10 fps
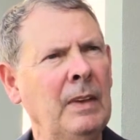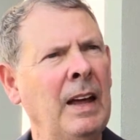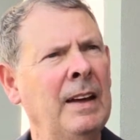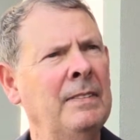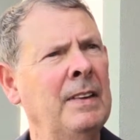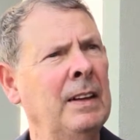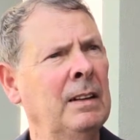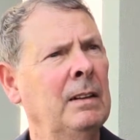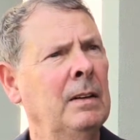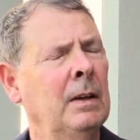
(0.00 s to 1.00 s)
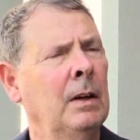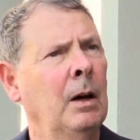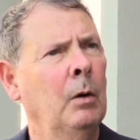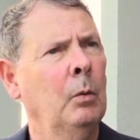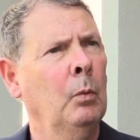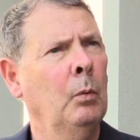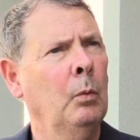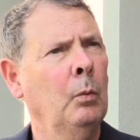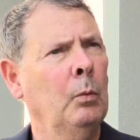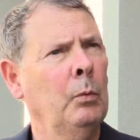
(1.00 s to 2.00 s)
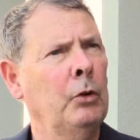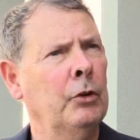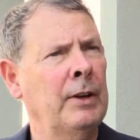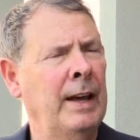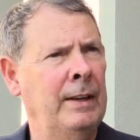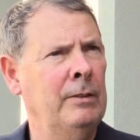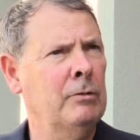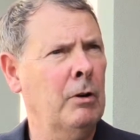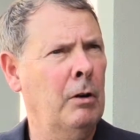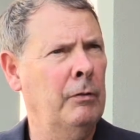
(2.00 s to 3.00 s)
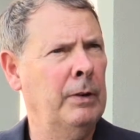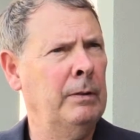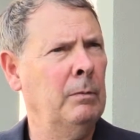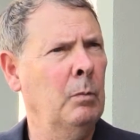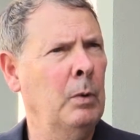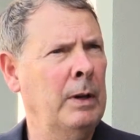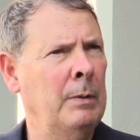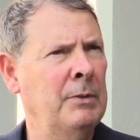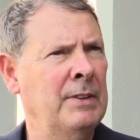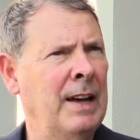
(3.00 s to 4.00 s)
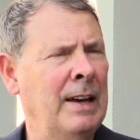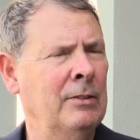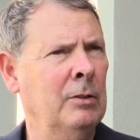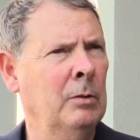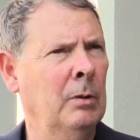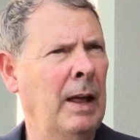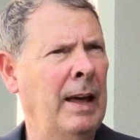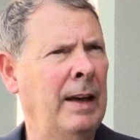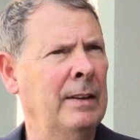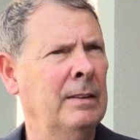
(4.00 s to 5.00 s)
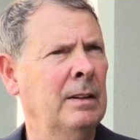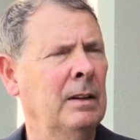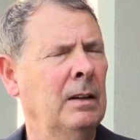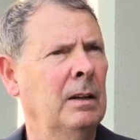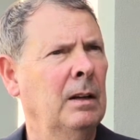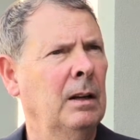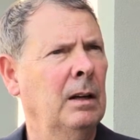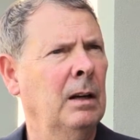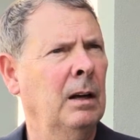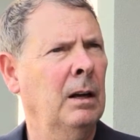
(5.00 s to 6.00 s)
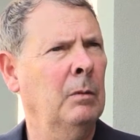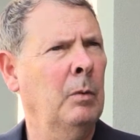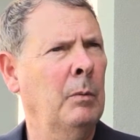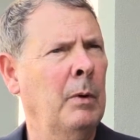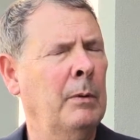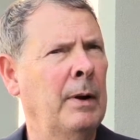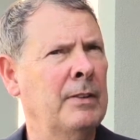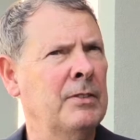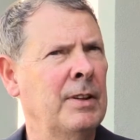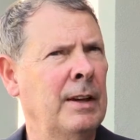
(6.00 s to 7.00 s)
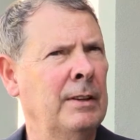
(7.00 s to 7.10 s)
And then your daddy drove it when he was in high school when we were at San